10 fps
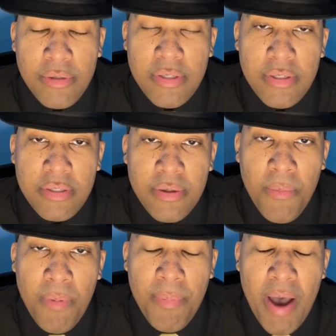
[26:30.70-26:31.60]
Some of
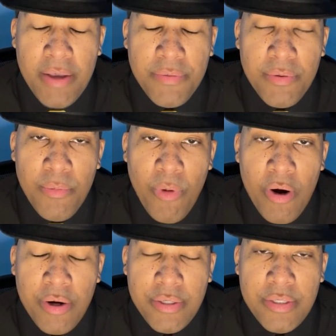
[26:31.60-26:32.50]
my past few
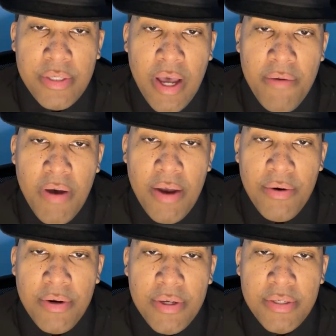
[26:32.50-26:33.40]
works that I've had
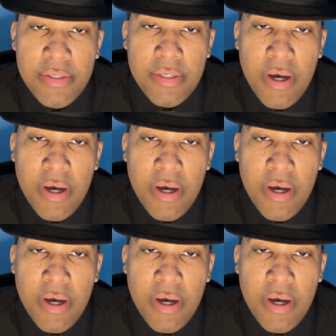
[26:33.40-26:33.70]
on this.